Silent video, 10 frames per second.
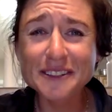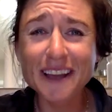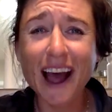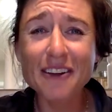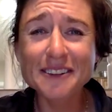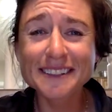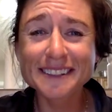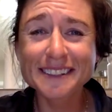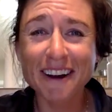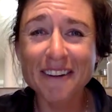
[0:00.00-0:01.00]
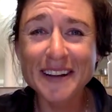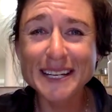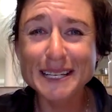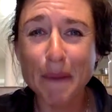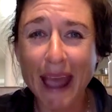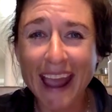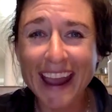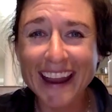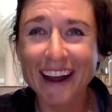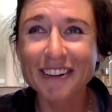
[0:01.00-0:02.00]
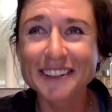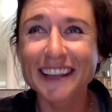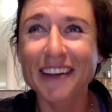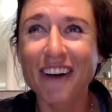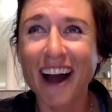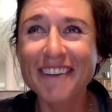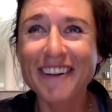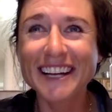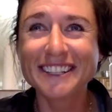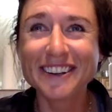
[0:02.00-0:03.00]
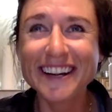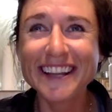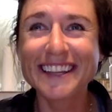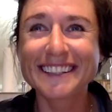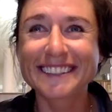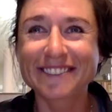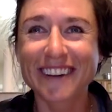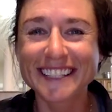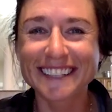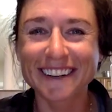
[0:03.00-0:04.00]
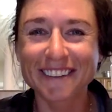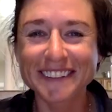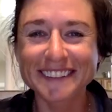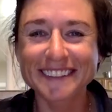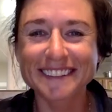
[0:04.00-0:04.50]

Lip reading: I was in so much pain. I was like, why am I doing this to myself? This is